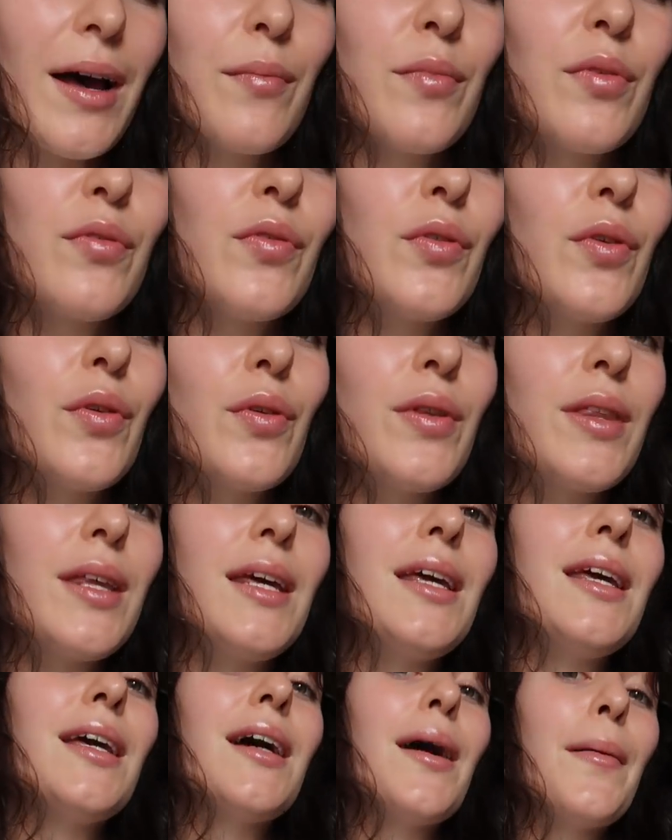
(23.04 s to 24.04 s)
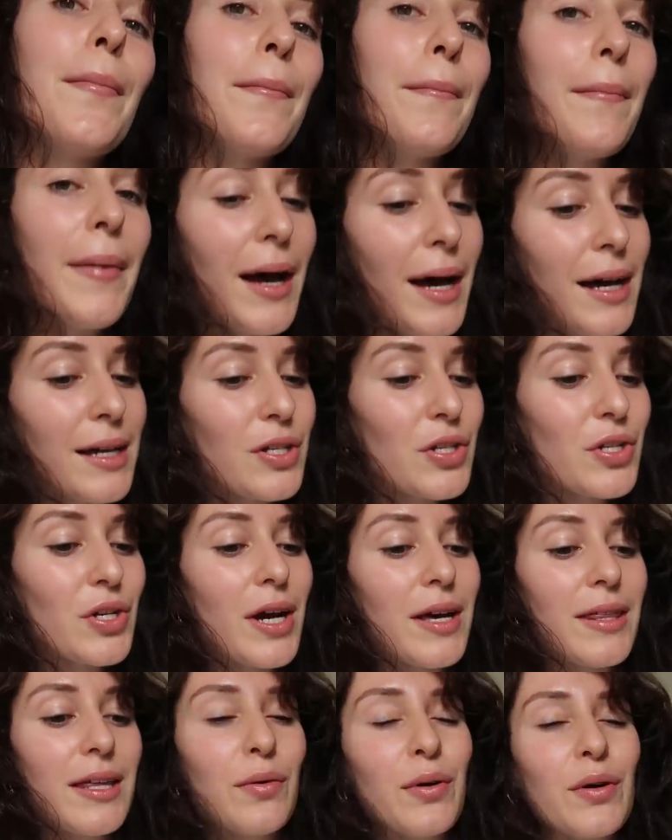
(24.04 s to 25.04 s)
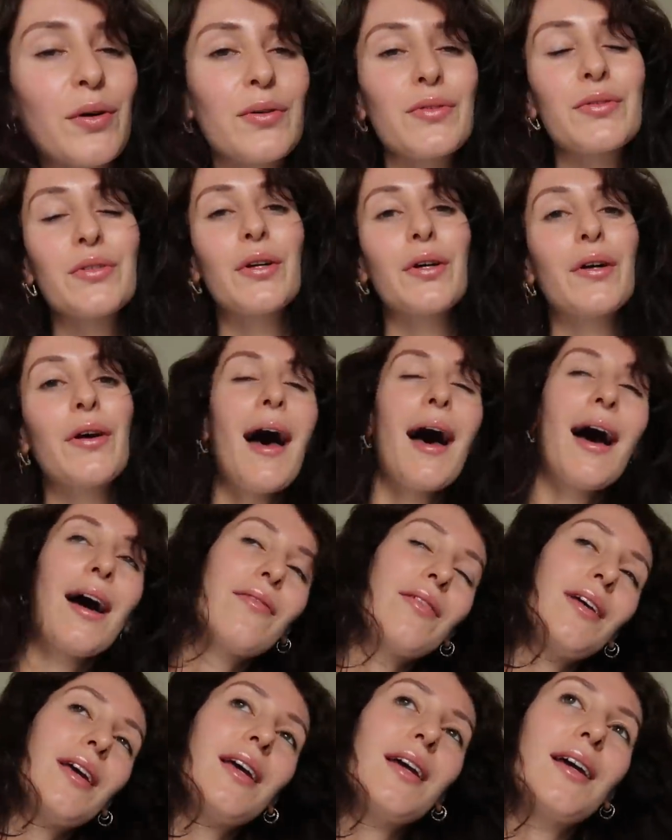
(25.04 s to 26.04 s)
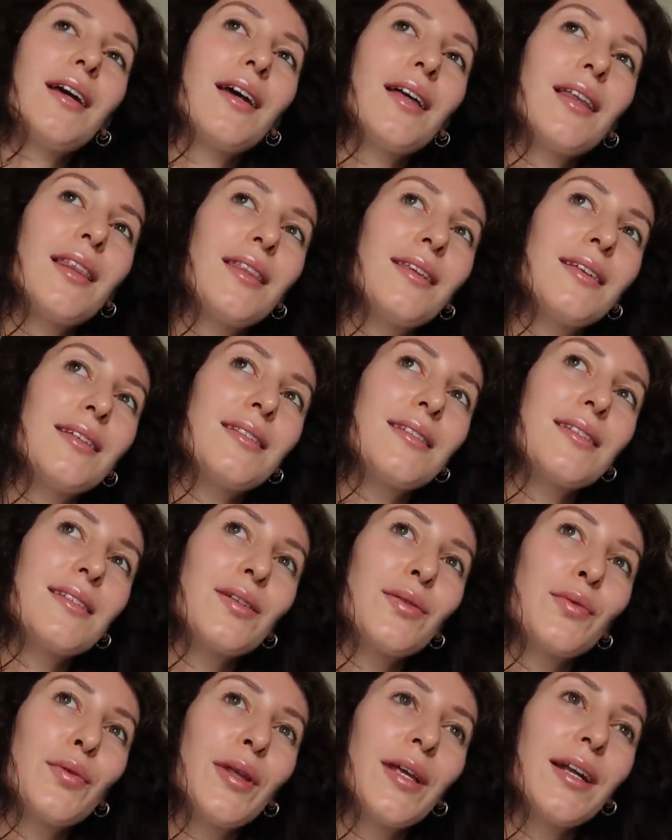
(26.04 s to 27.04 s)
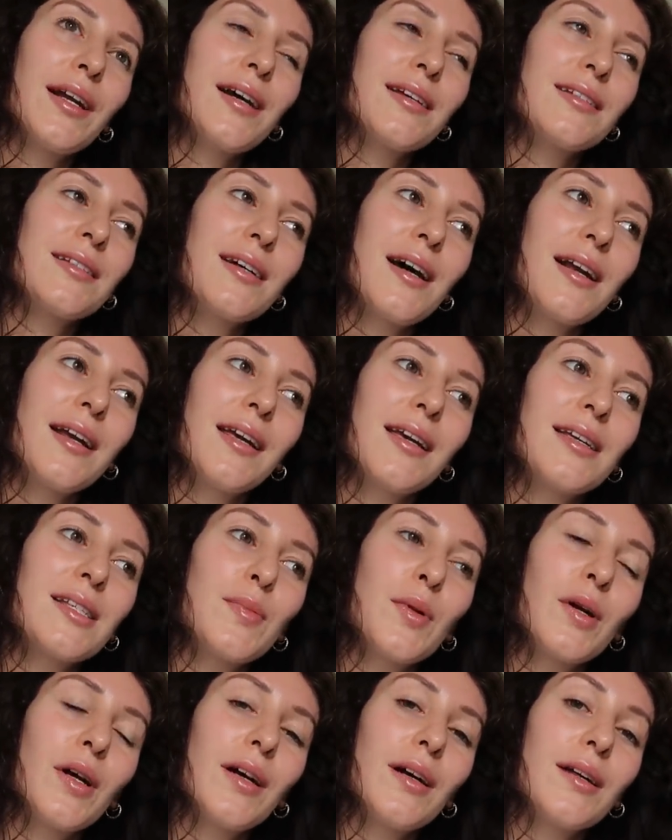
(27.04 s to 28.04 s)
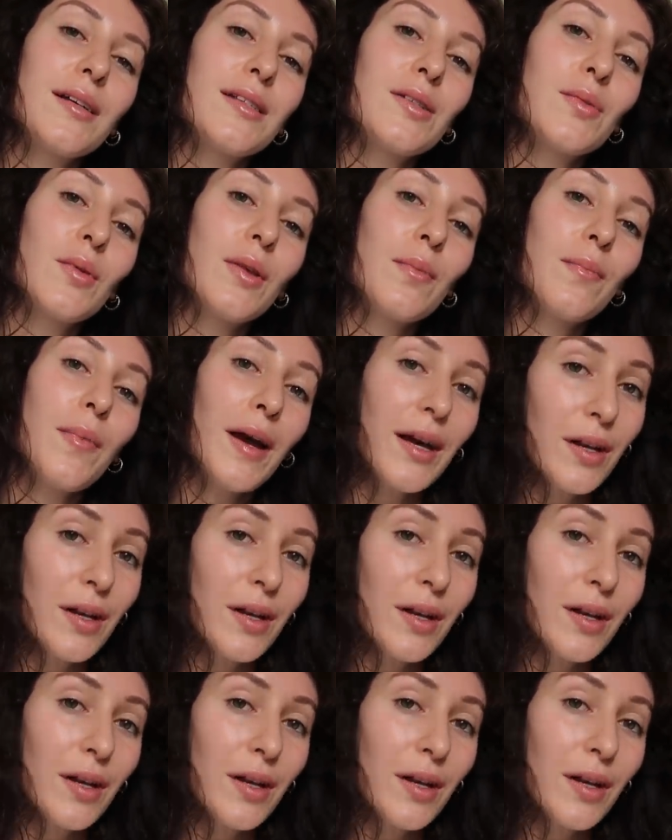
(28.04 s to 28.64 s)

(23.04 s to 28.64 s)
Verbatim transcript: And before the match, I think we're also having this really nice dining experience with